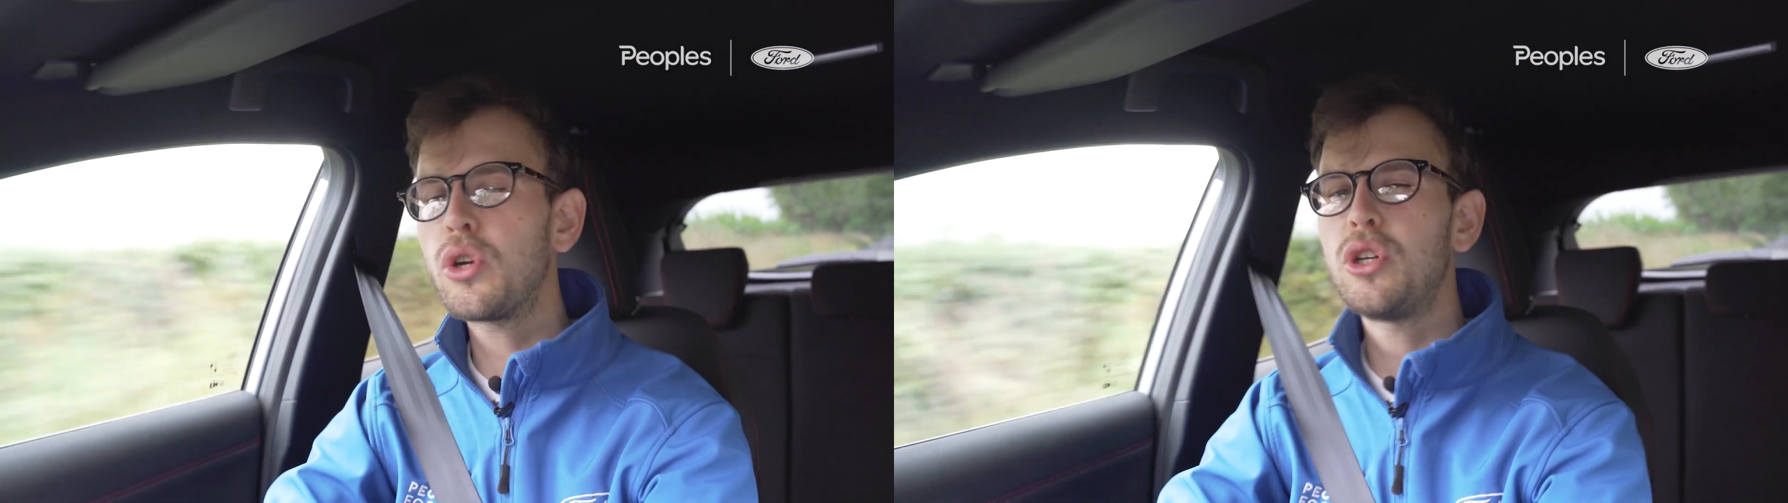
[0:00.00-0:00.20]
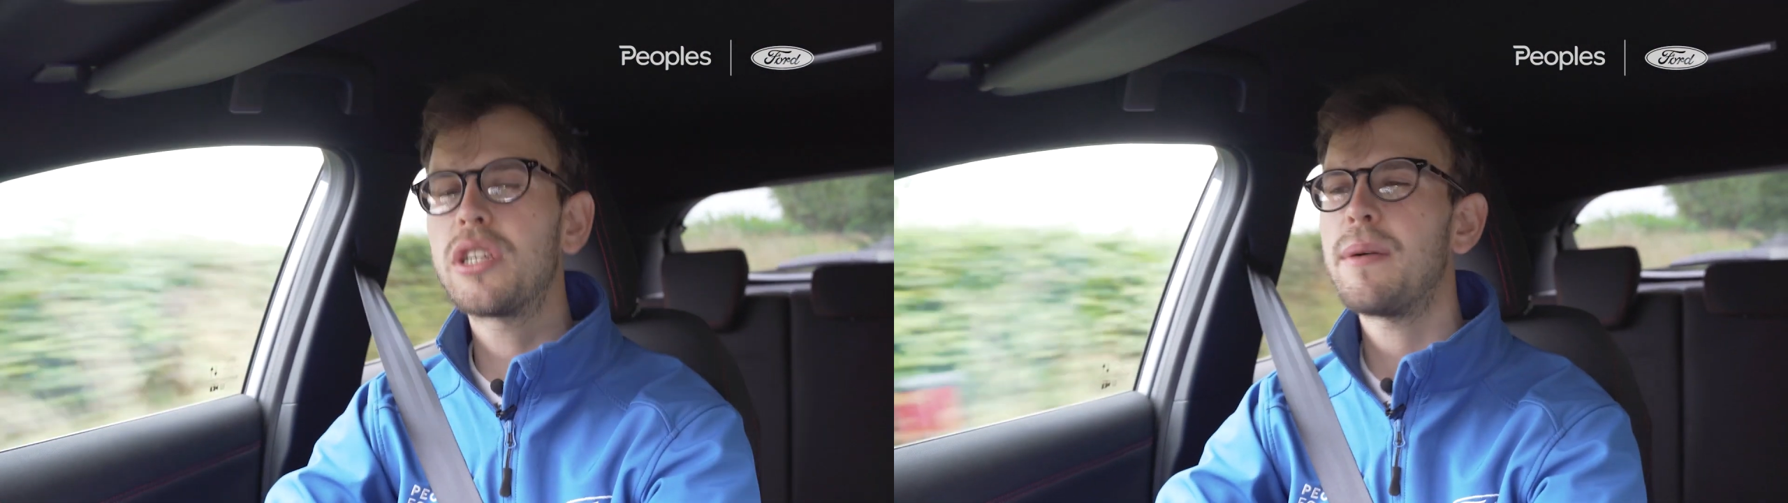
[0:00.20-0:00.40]

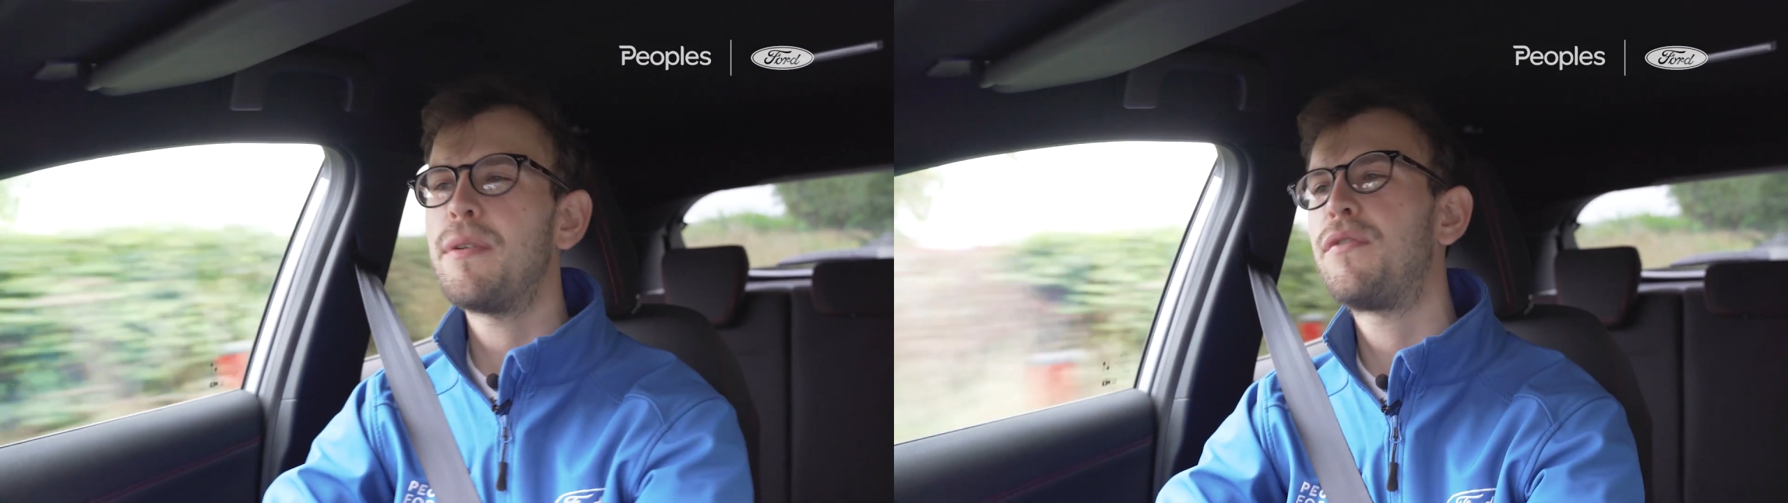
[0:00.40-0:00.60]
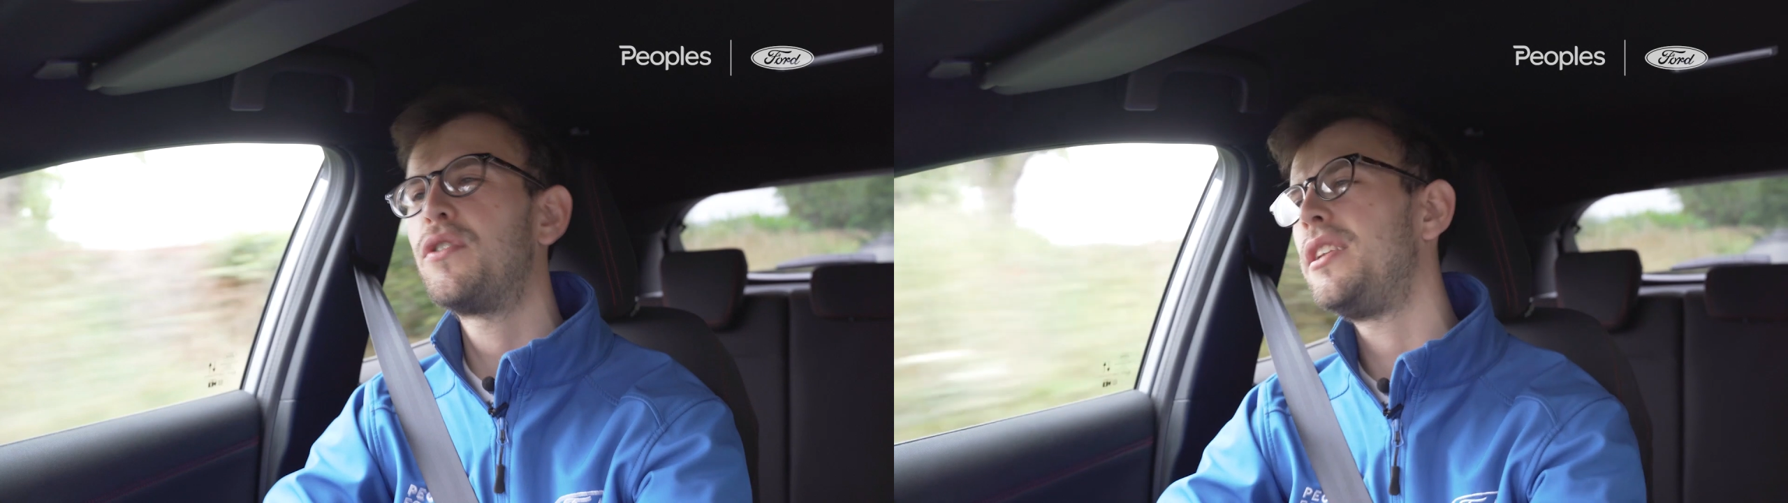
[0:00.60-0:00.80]
good
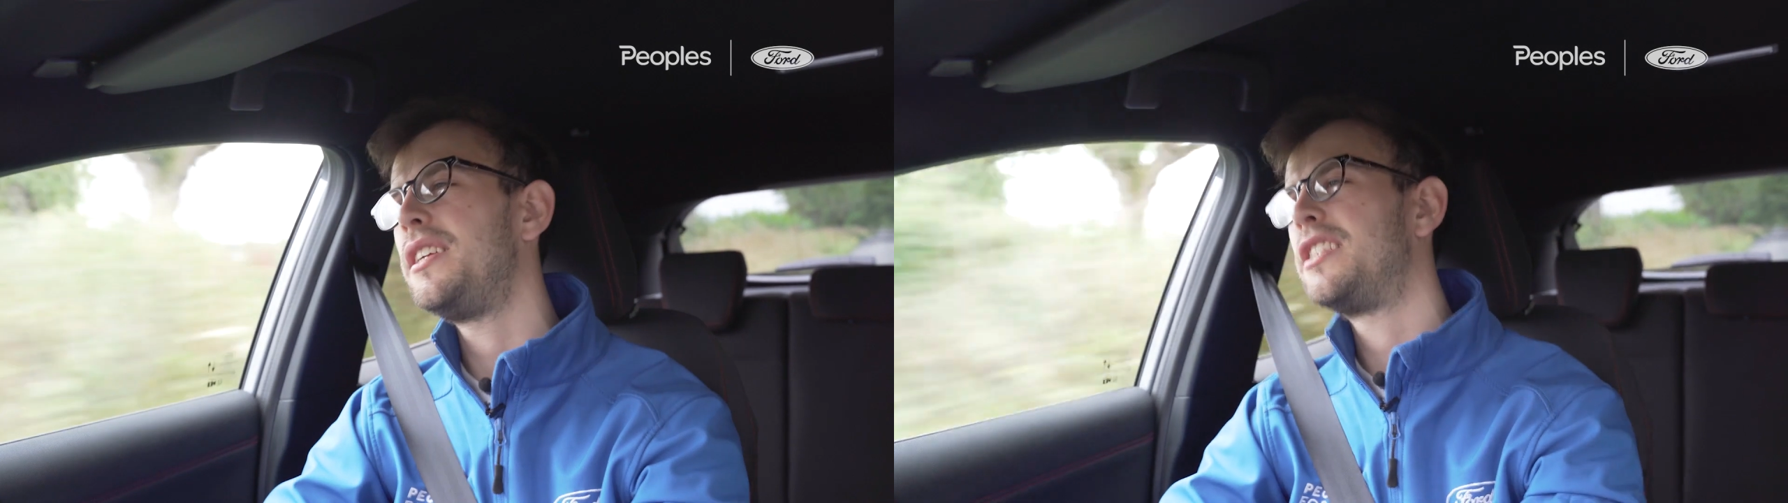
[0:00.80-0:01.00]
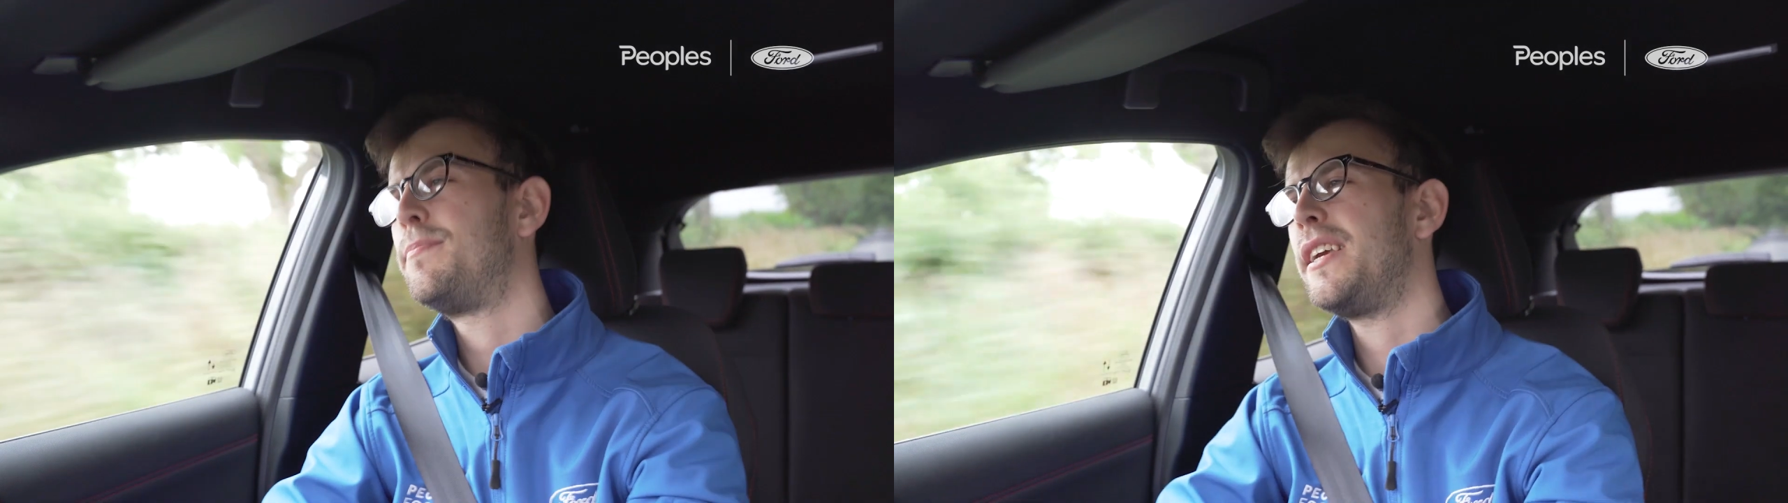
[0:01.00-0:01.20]
coming through
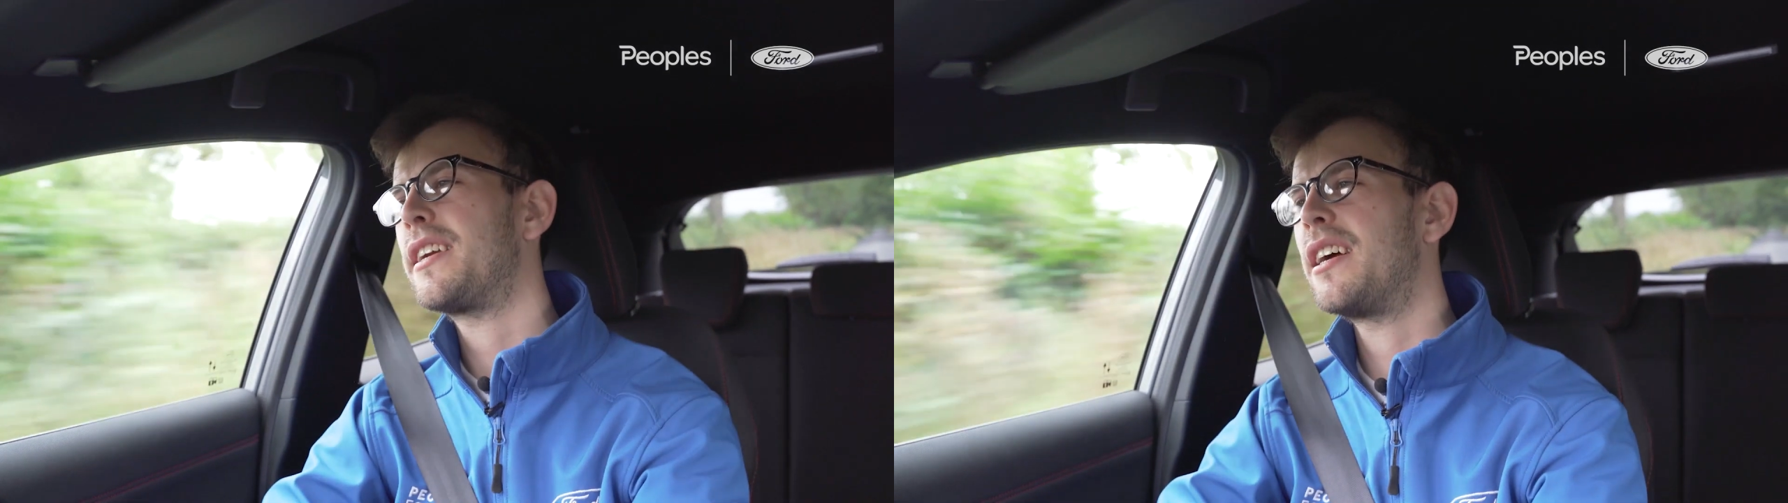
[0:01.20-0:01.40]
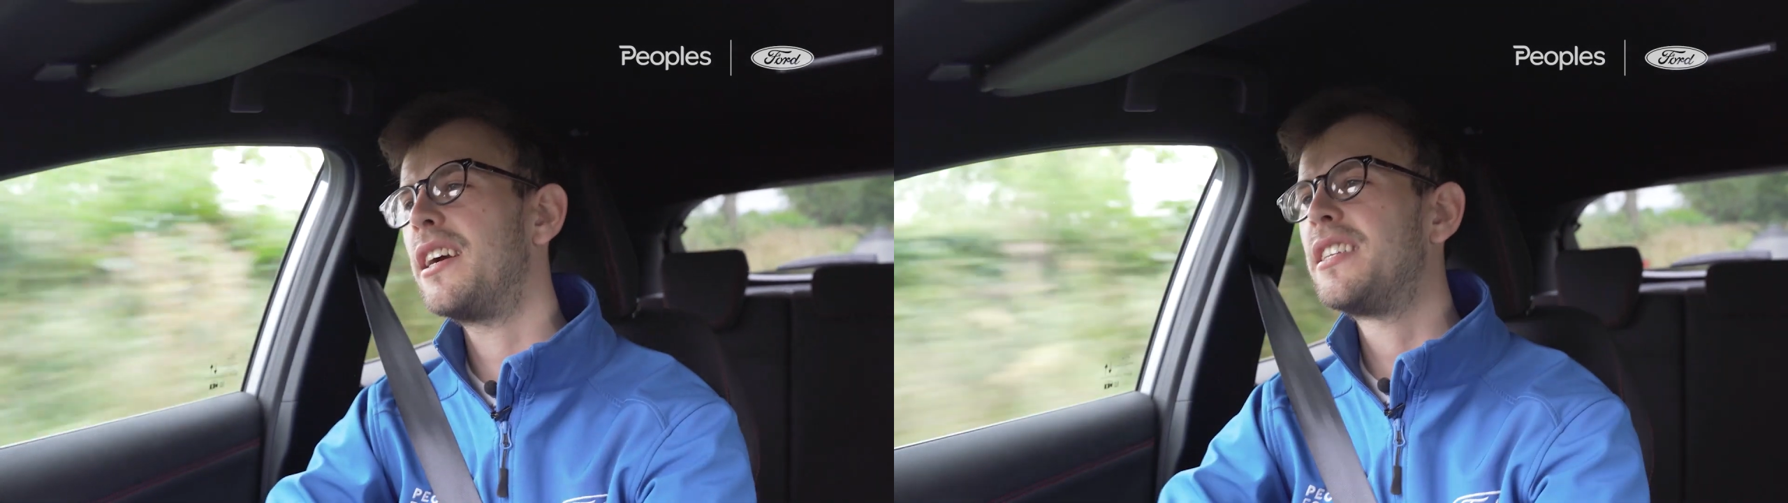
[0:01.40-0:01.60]
these
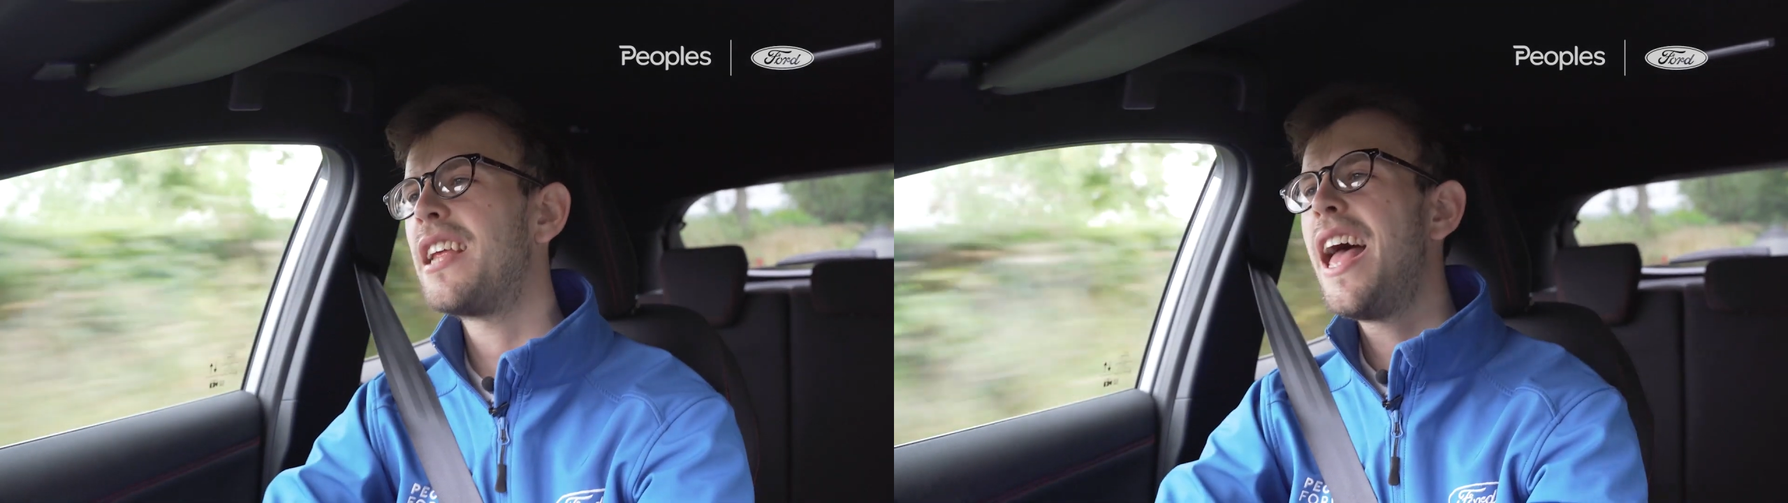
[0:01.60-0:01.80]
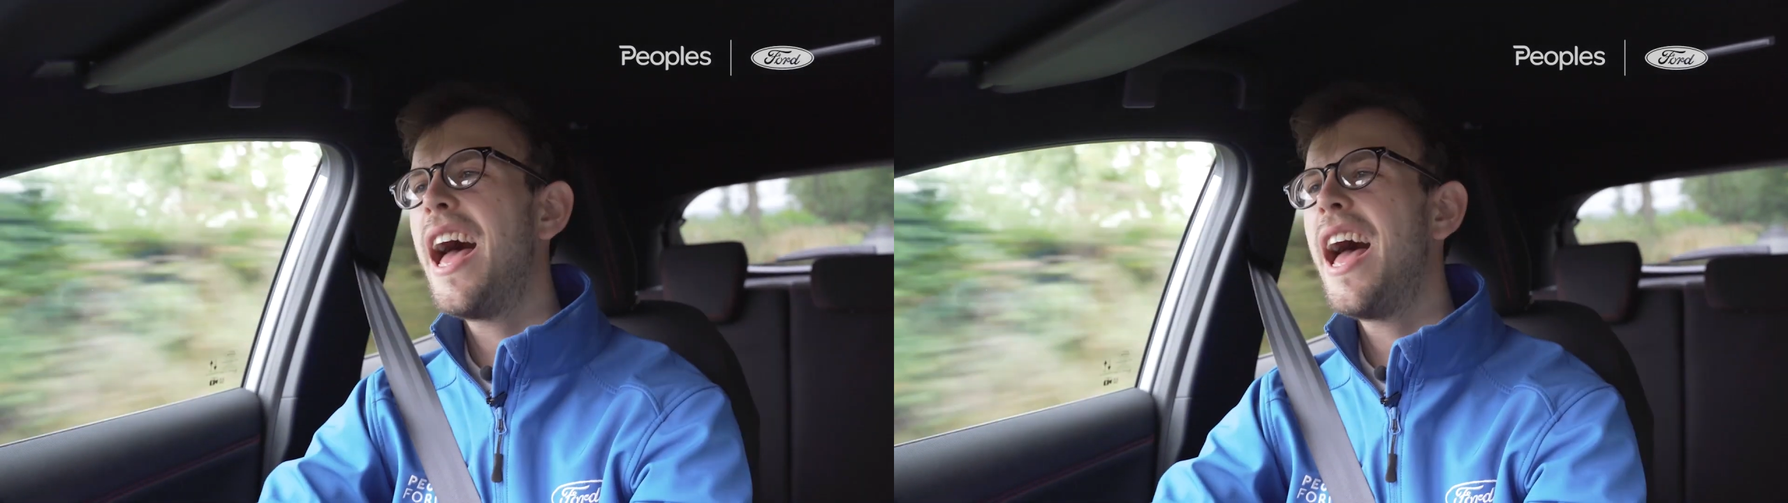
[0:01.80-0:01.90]
speakers,